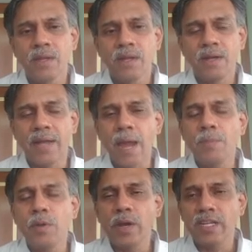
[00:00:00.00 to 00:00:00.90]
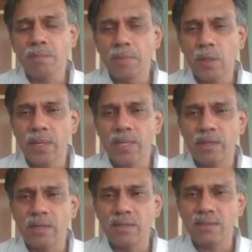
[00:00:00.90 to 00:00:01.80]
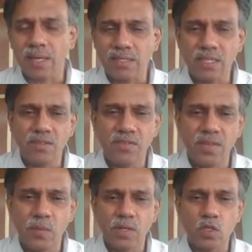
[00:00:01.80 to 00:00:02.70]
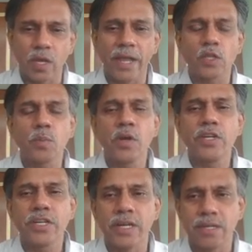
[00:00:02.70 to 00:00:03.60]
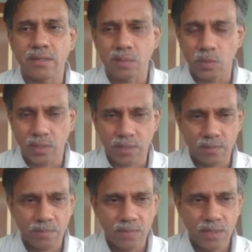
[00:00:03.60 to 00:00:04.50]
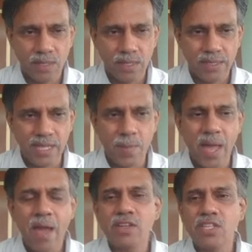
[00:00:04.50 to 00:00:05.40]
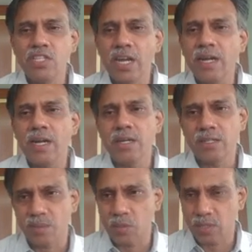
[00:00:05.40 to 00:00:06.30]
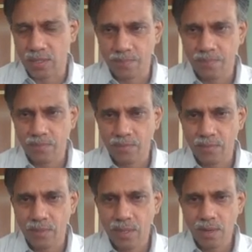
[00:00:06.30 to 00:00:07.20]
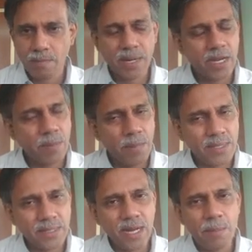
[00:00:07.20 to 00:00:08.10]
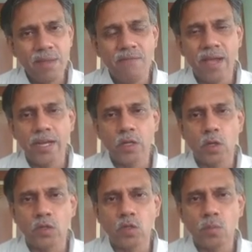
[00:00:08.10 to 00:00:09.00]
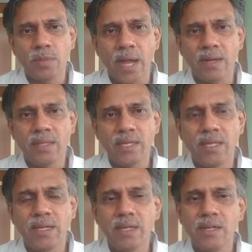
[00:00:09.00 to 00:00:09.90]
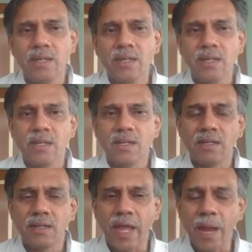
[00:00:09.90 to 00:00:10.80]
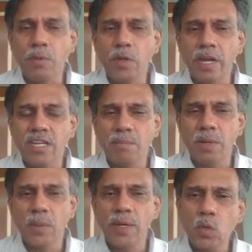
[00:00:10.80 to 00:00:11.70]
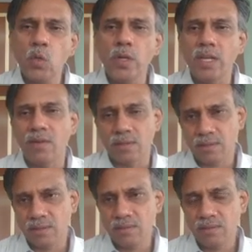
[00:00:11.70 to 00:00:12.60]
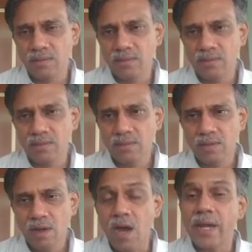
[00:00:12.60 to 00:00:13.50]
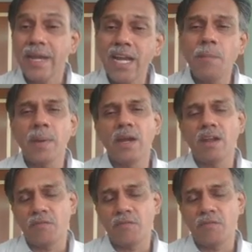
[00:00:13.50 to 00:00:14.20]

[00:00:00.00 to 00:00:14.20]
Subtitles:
time duration between successive events are exponentially distributed. They may have a general distribution, but it may still be valid to assume that the time duration between two events are independent of